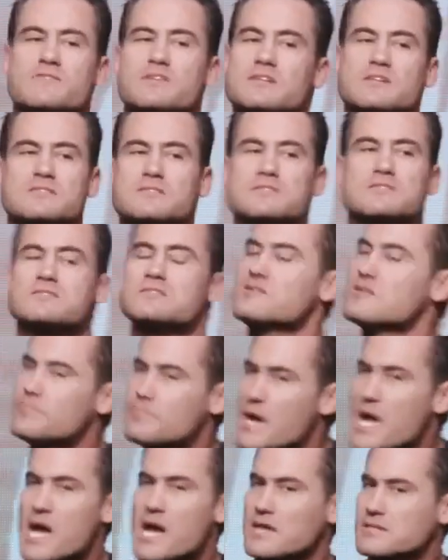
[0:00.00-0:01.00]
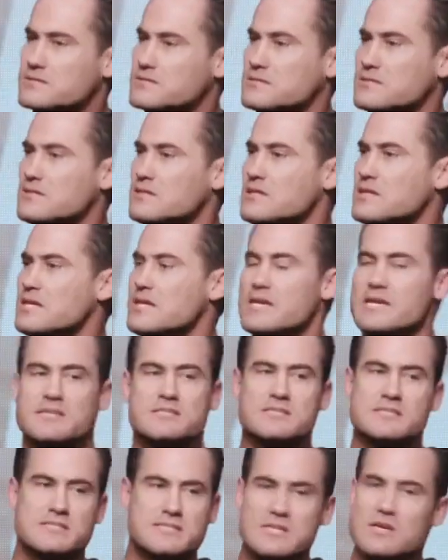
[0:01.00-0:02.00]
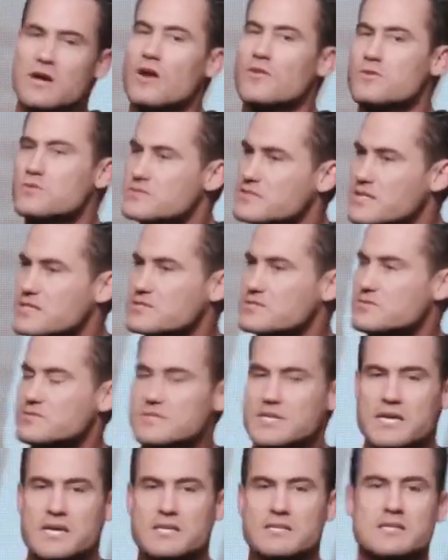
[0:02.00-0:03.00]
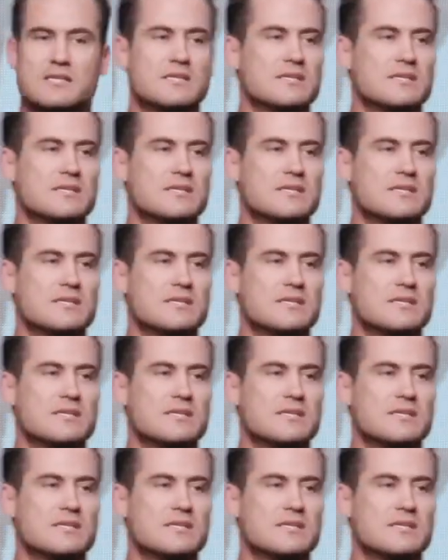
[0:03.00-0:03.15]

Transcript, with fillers: He doesn't see your past, He doesn't see all those things you did.